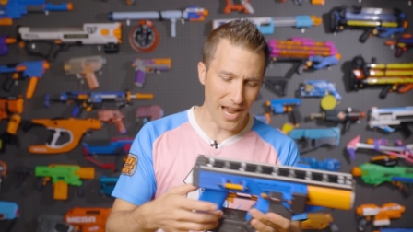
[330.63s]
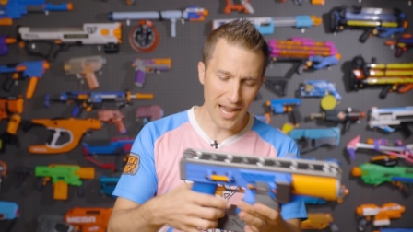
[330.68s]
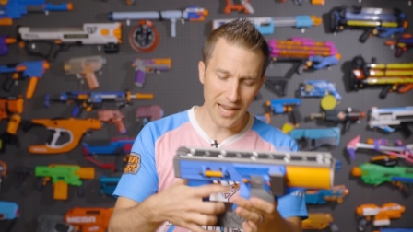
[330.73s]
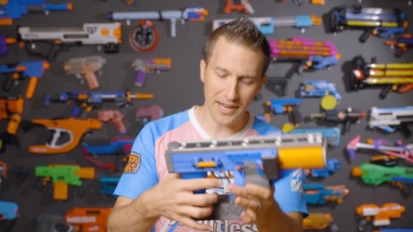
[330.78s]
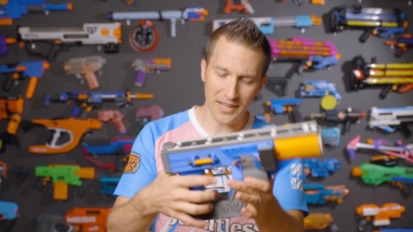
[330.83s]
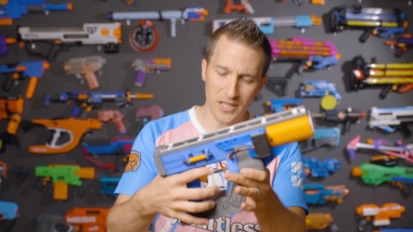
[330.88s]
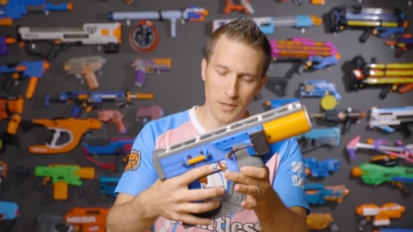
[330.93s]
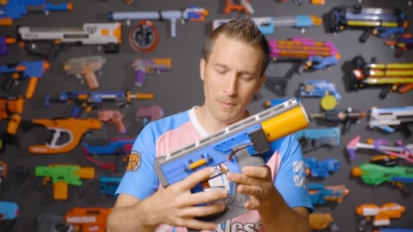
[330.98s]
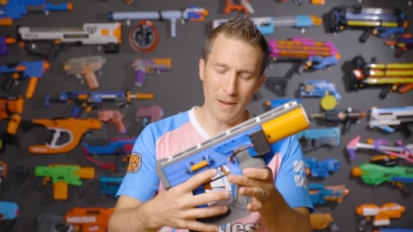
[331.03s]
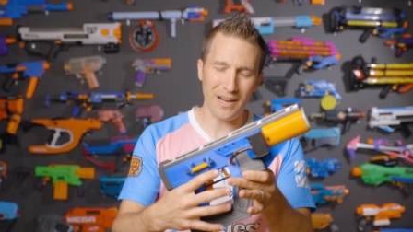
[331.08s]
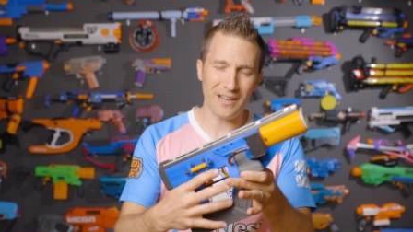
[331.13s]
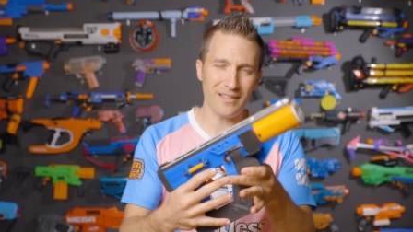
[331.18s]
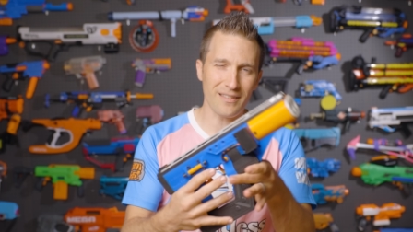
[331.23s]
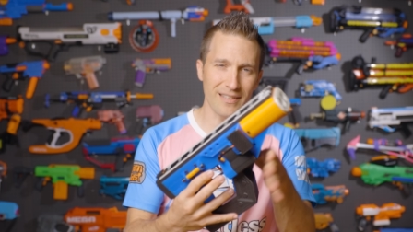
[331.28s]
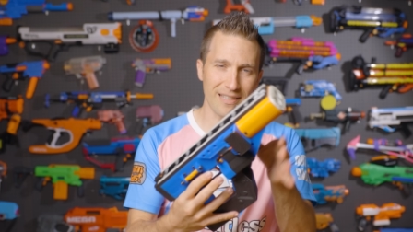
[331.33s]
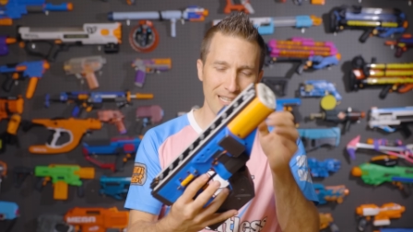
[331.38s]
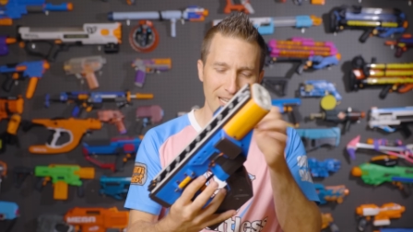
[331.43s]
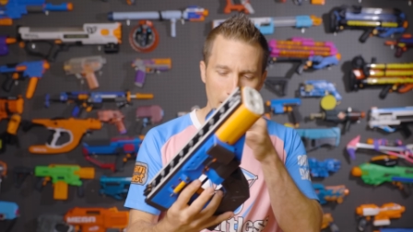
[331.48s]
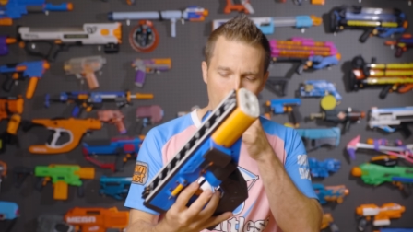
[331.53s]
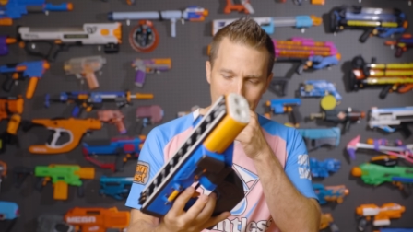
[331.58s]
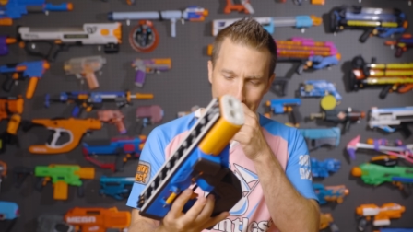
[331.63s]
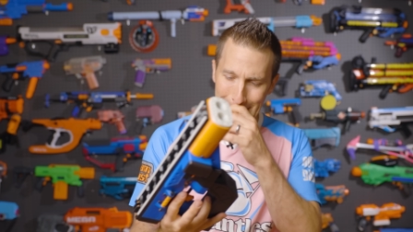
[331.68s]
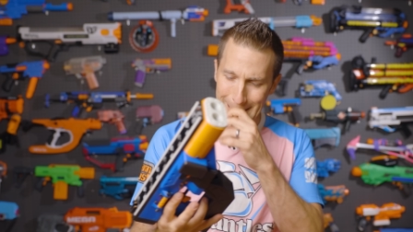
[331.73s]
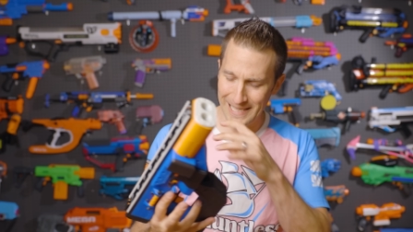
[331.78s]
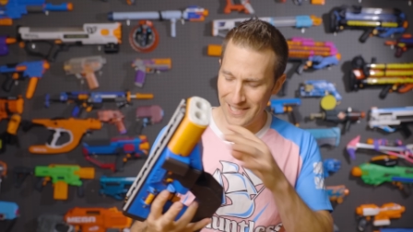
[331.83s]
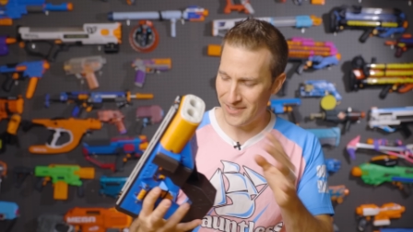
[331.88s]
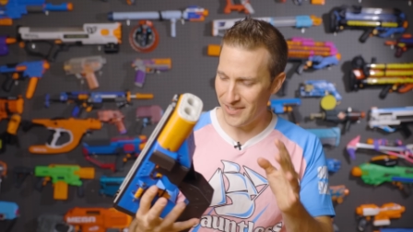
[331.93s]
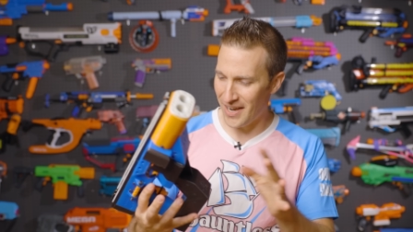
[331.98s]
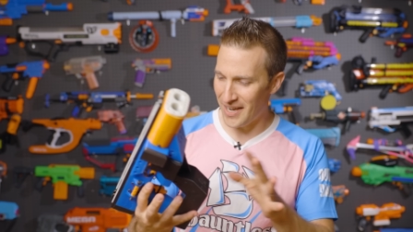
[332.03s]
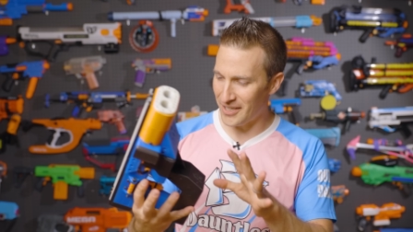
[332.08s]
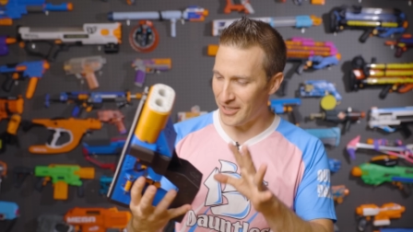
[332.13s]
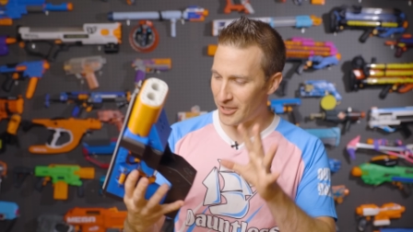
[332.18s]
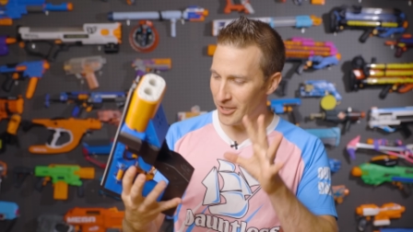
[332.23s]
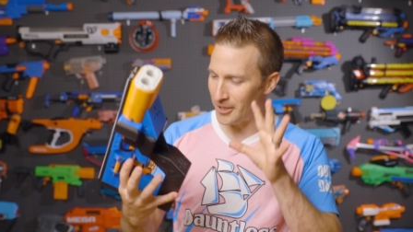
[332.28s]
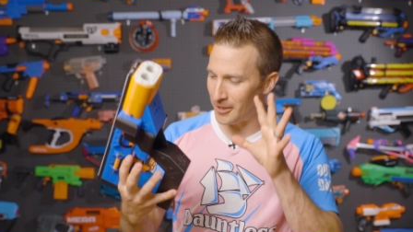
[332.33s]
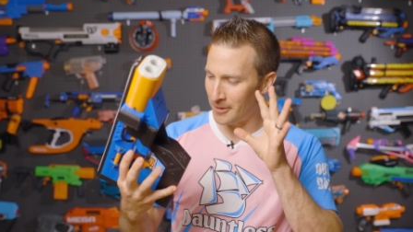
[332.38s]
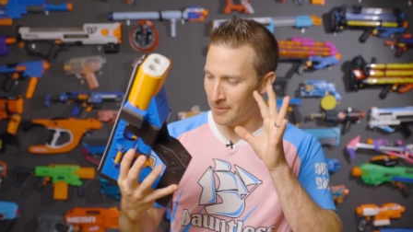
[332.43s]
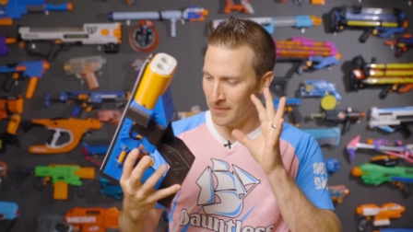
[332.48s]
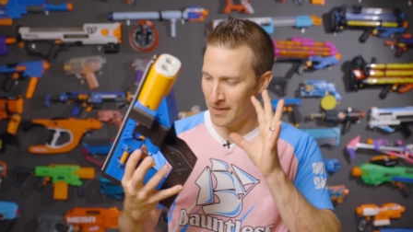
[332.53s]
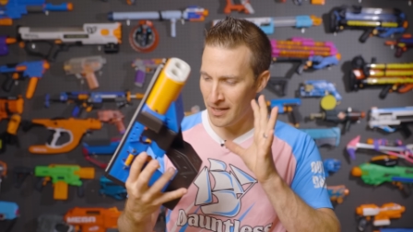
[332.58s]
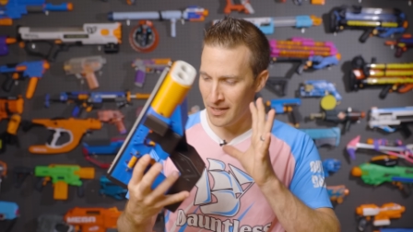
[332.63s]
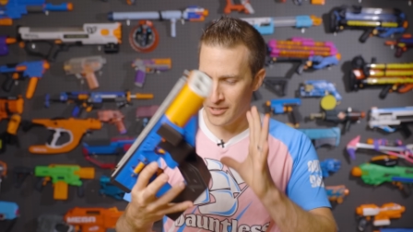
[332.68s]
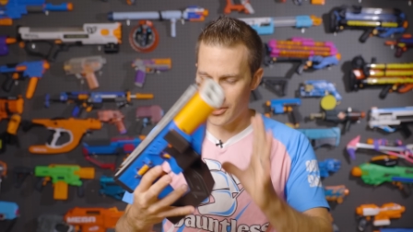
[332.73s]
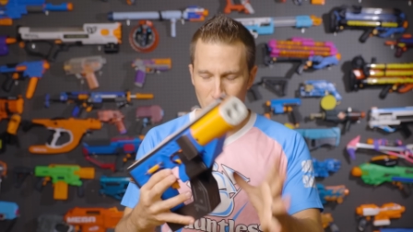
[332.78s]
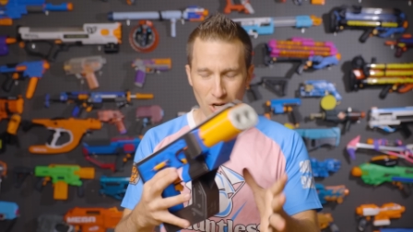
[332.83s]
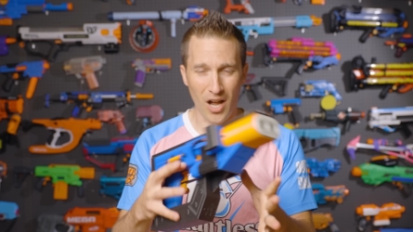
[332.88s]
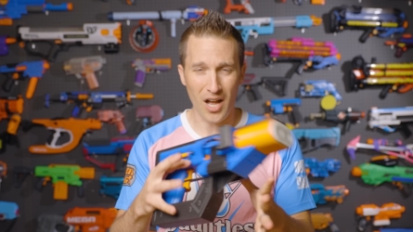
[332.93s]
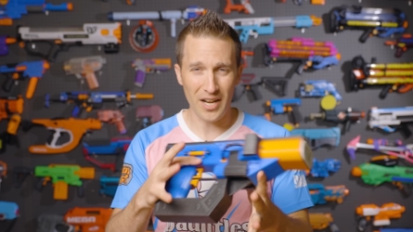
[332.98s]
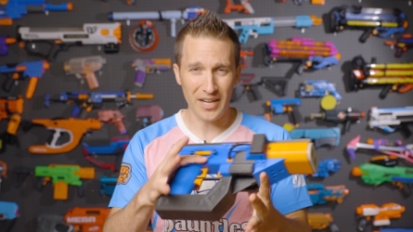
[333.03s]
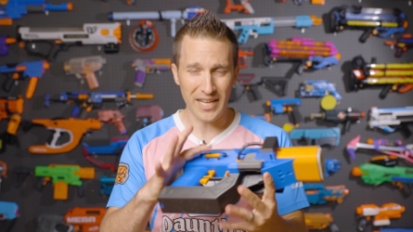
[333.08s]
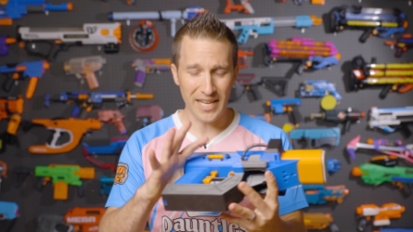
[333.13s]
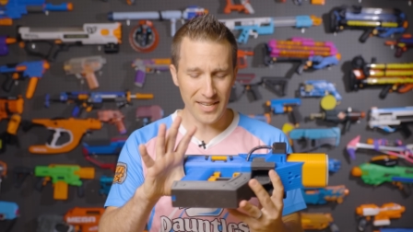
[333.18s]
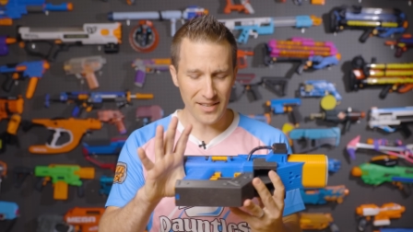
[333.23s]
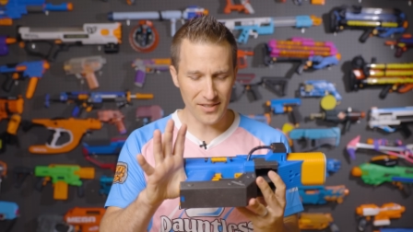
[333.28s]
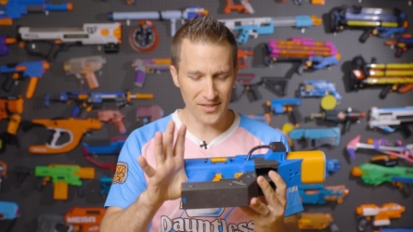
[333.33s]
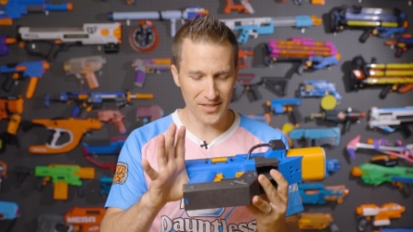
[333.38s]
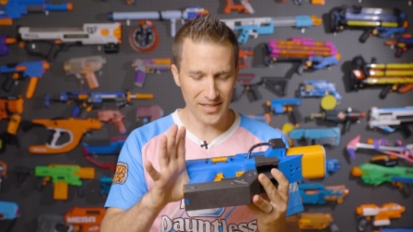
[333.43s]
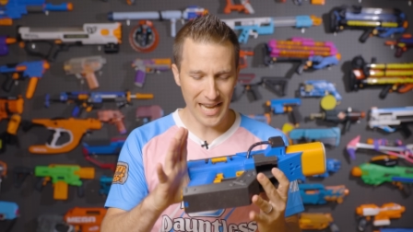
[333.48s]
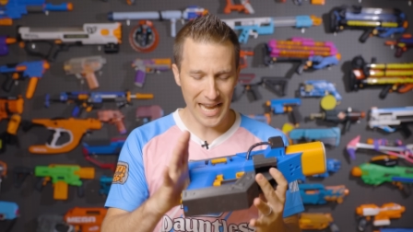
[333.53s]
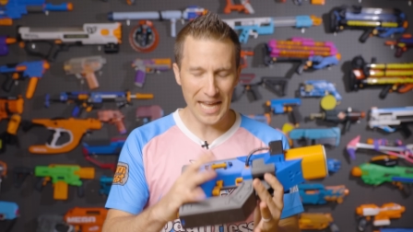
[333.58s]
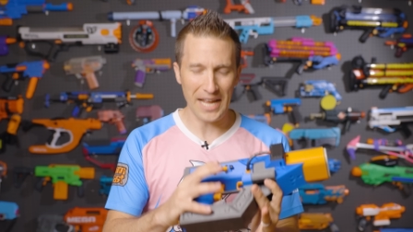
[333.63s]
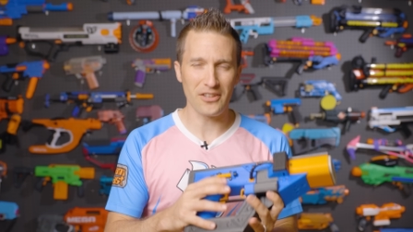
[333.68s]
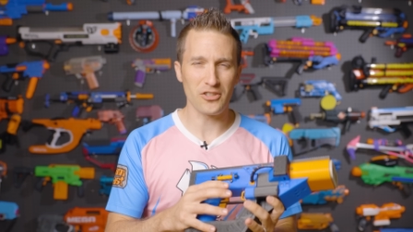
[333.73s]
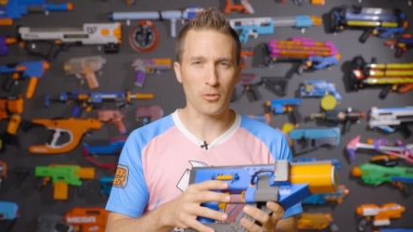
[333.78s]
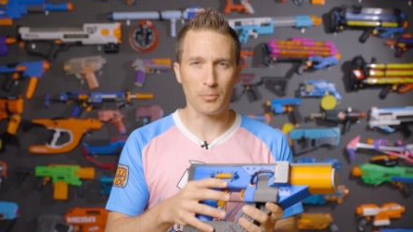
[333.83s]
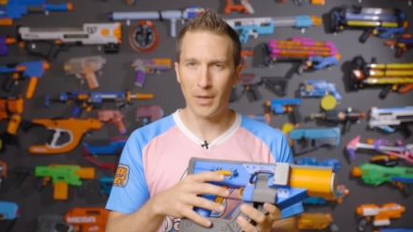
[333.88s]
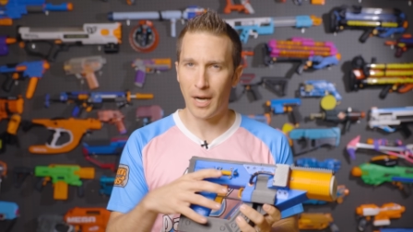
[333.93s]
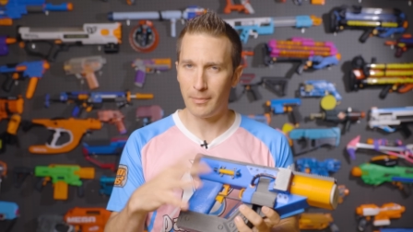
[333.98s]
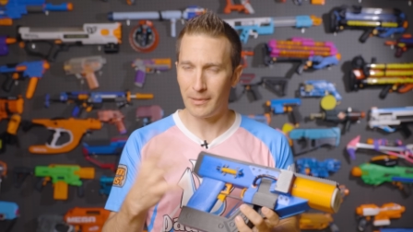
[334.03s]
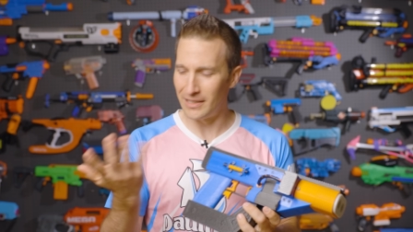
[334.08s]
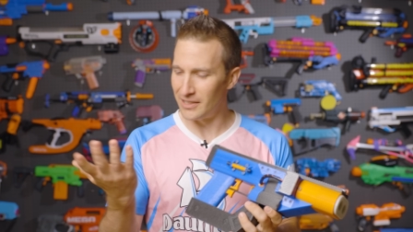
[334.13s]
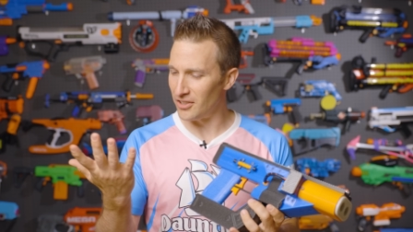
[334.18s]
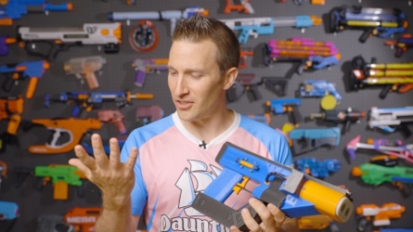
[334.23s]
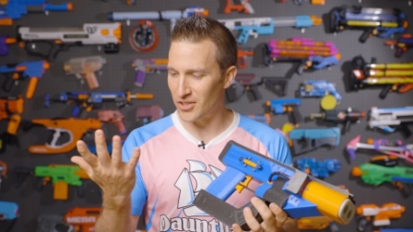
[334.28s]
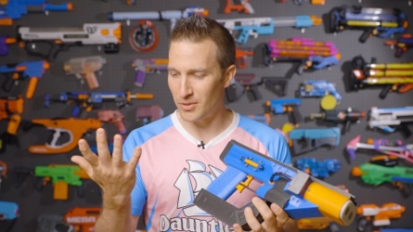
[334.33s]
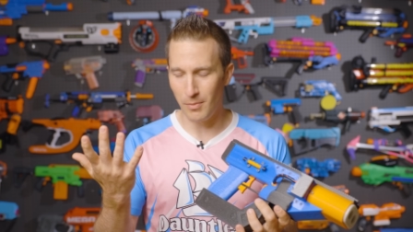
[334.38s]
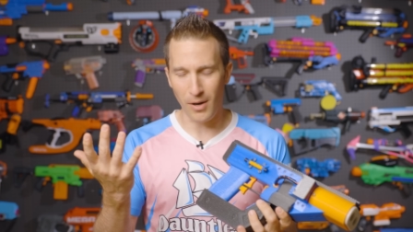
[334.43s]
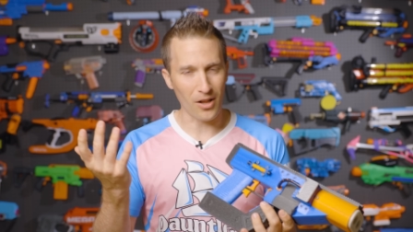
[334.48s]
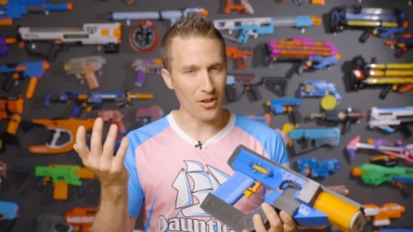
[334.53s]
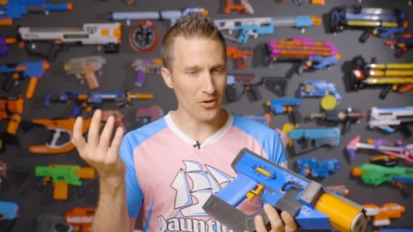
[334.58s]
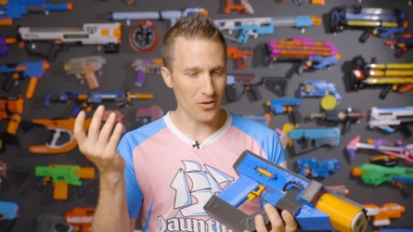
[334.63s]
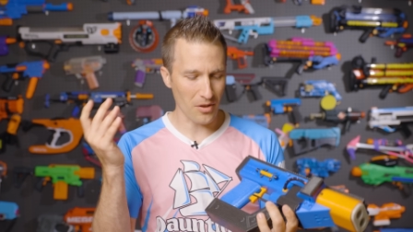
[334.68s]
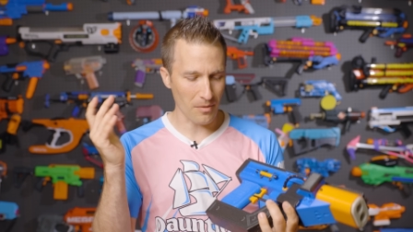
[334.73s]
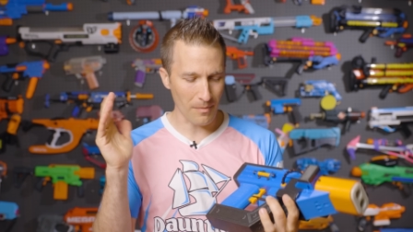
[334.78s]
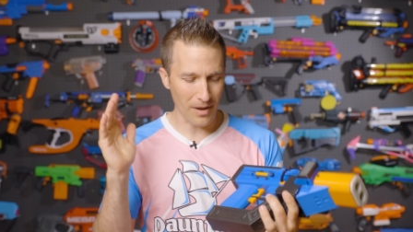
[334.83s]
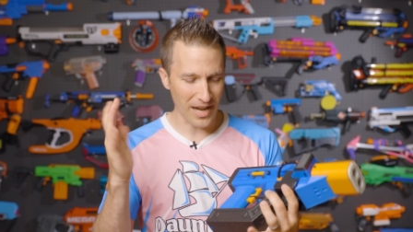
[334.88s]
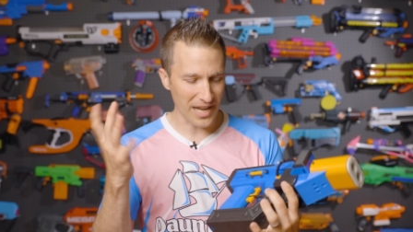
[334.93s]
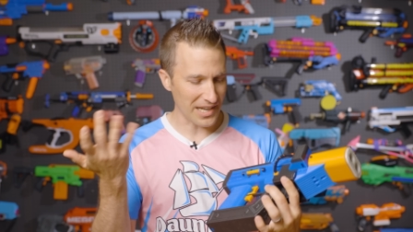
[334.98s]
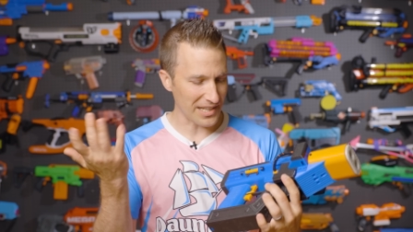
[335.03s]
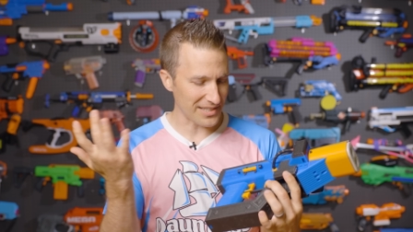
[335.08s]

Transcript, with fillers: I expect the uh, designer, John, his hands are probably a little smaller than mine.